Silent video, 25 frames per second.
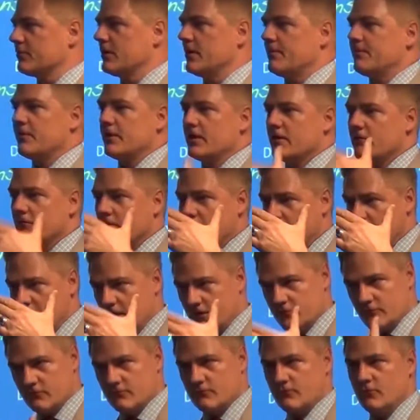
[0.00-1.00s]
property
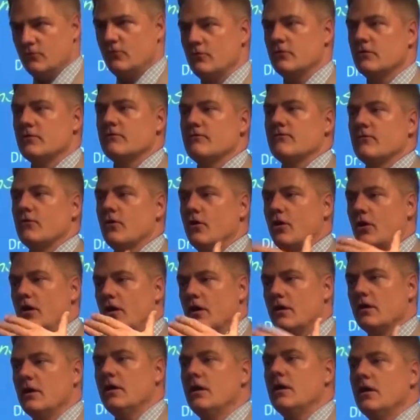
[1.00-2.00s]
rights, rule of
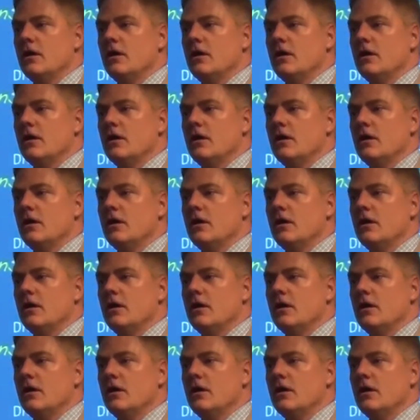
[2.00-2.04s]
law,